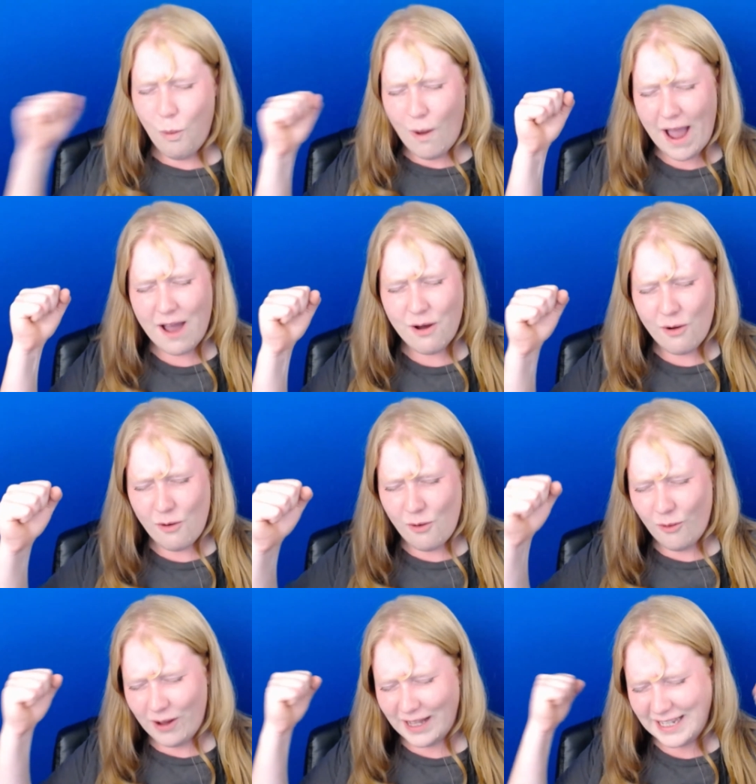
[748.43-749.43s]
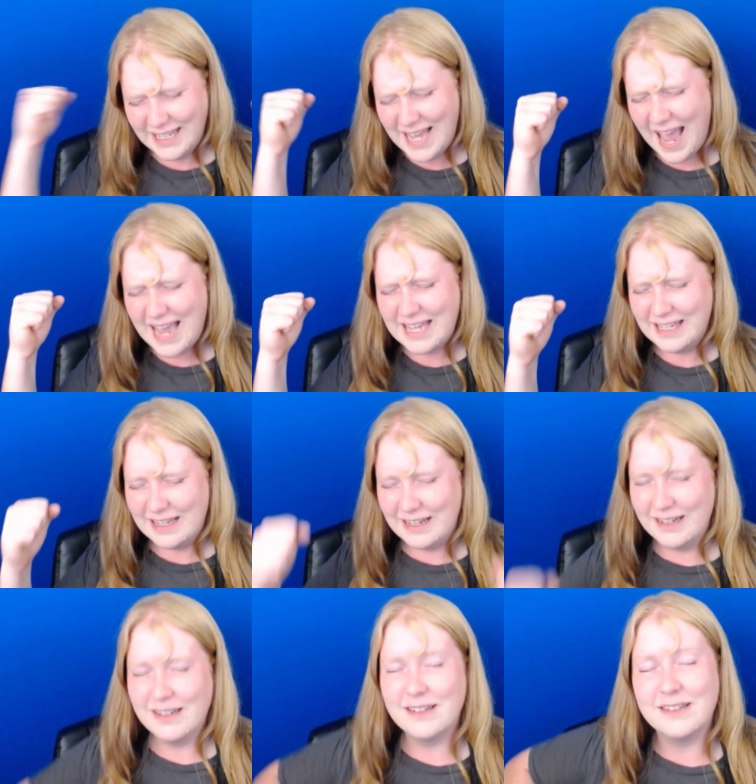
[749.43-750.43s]
Woo! Yeah,
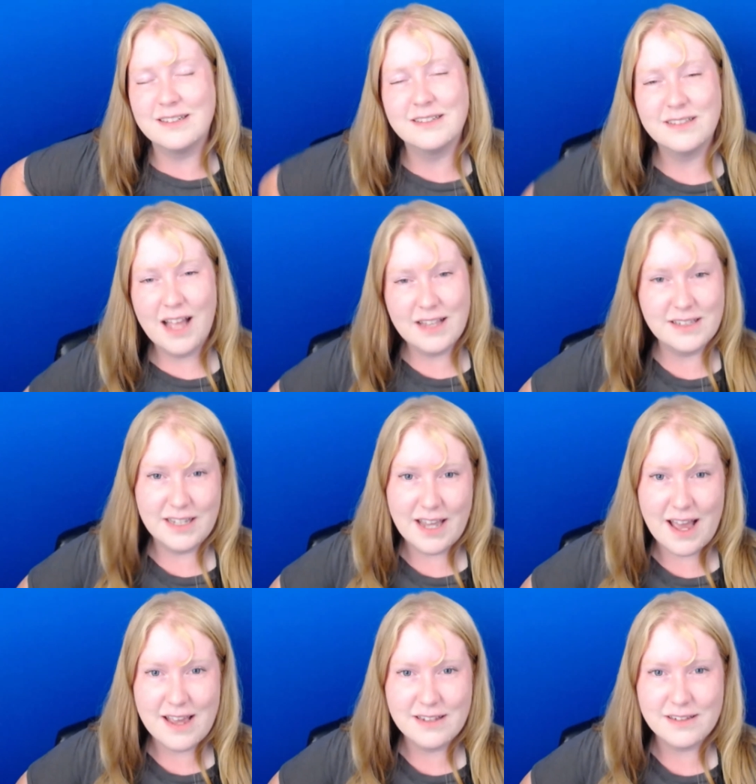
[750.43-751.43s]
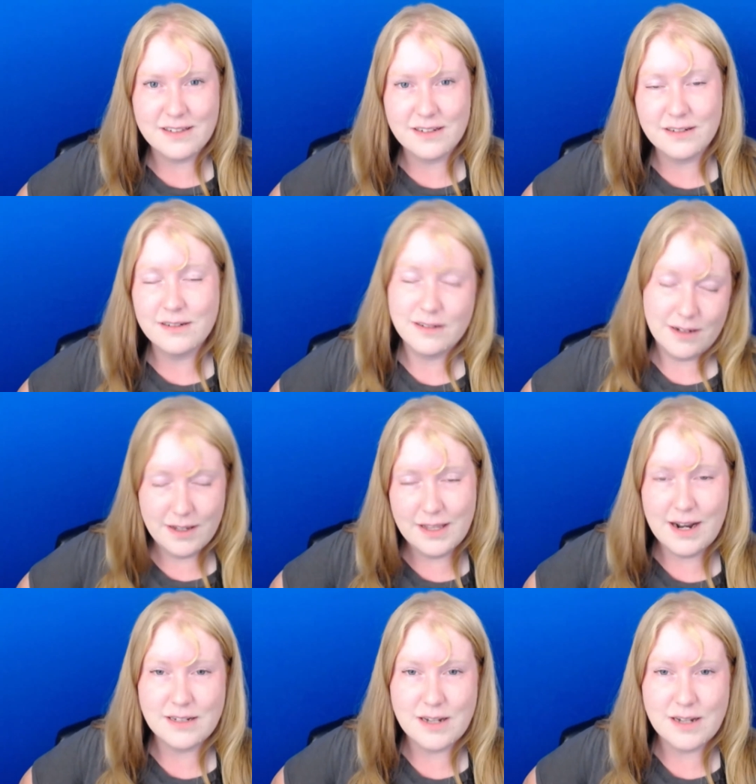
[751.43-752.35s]
yeah. I'll see you guys in the